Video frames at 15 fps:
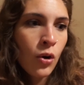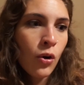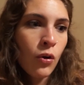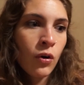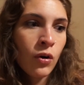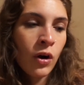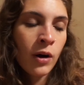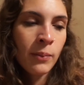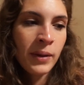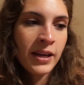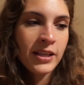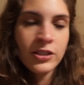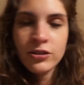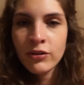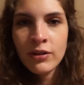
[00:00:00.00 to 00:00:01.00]
or on my
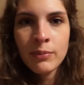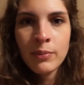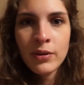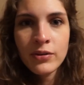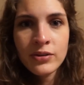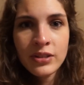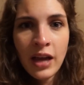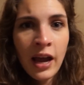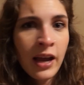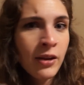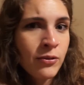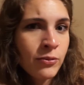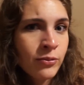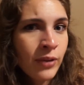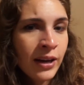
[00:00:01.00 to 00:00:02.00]
Instagram posts, I
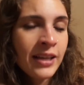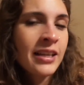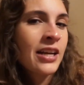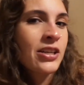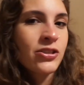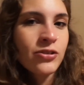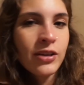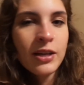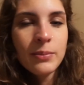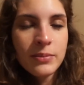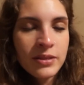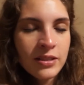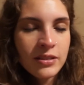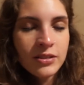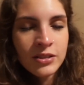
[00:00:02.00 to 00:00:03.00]
recognize your
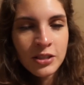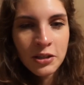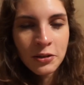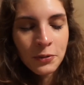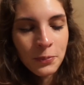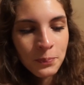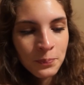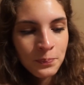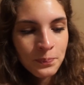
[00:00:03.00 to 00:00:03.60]
names. So